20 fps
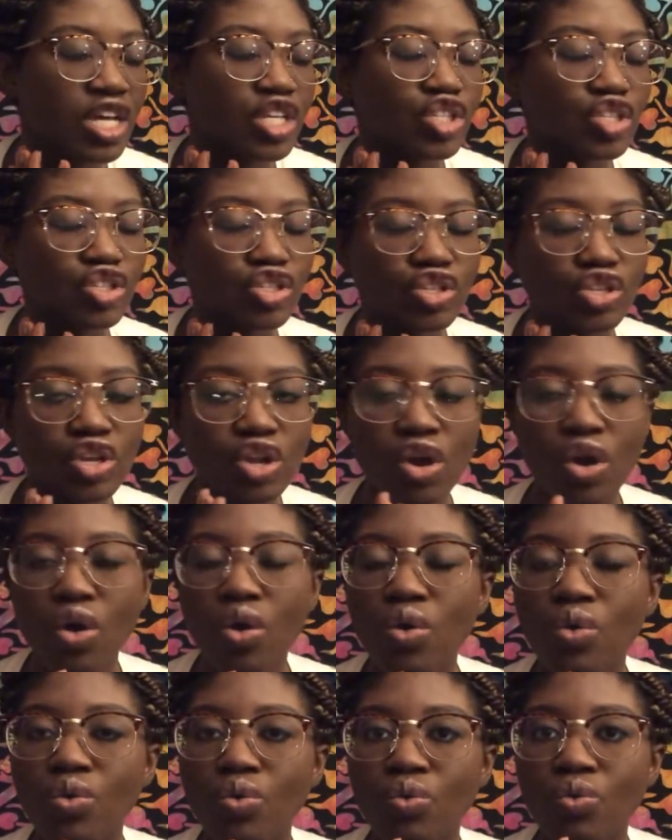Just
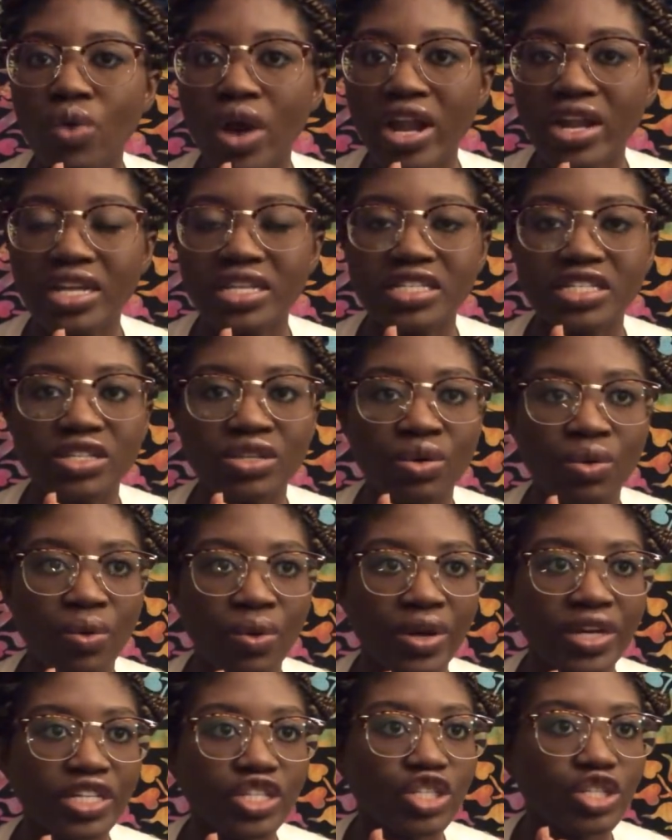know what it's
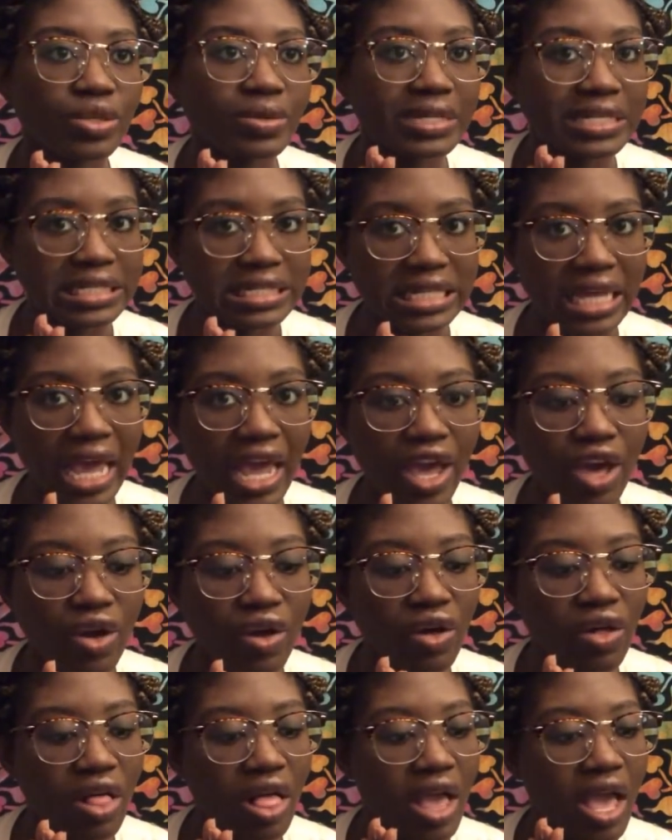going to
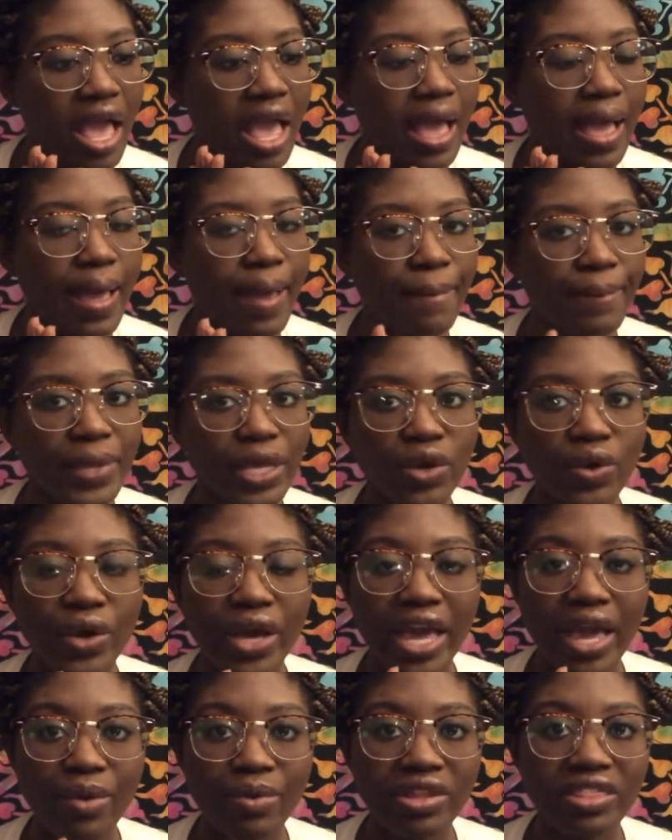entail and be
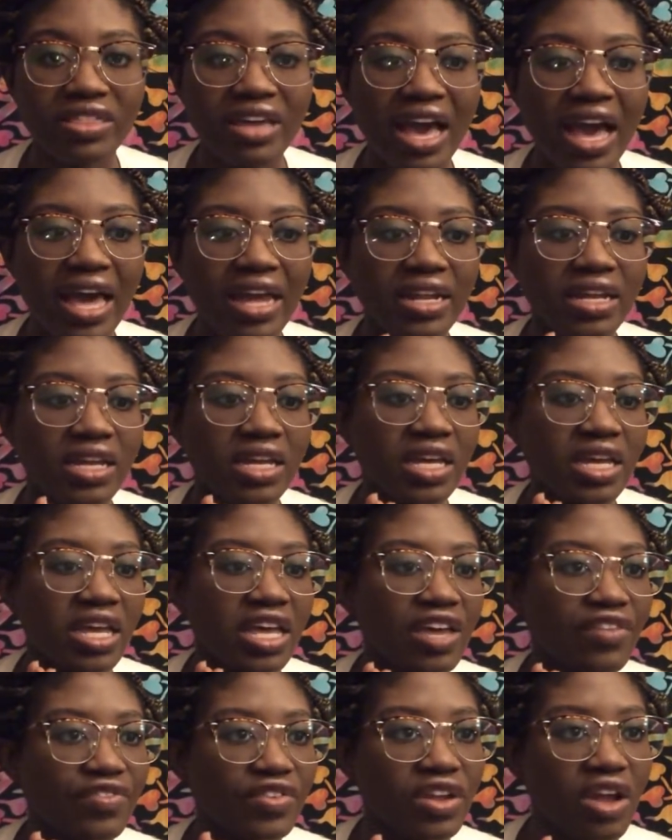okay with that.
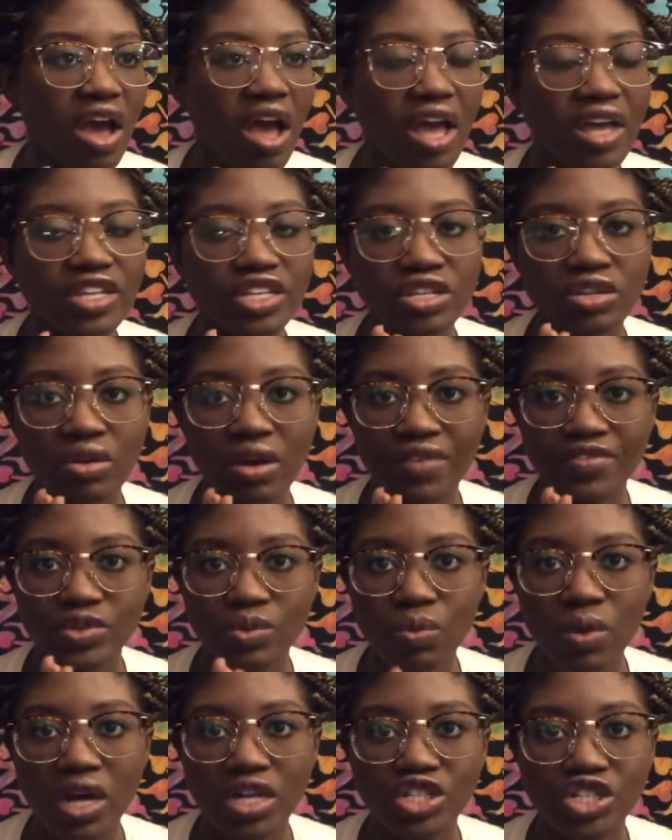If not, you don't have
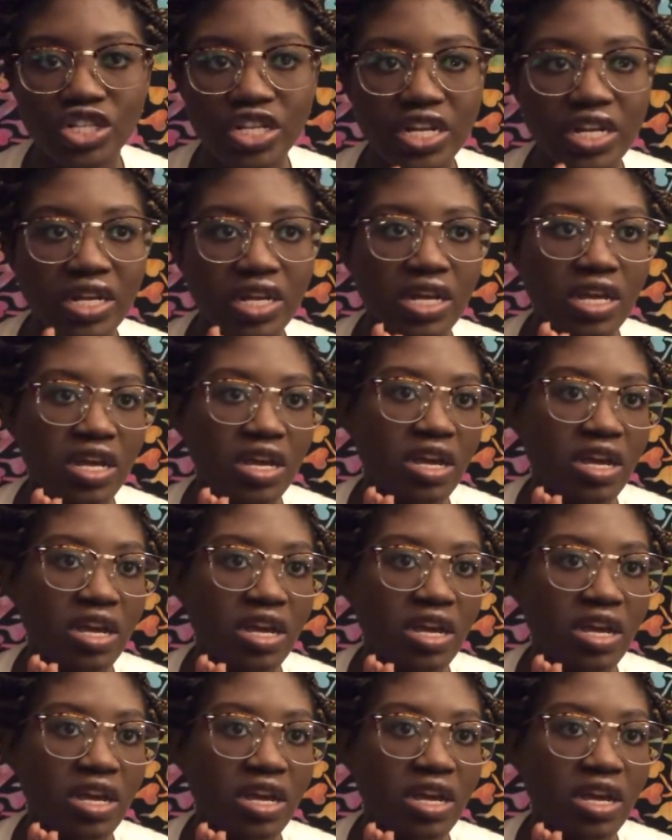to watch it.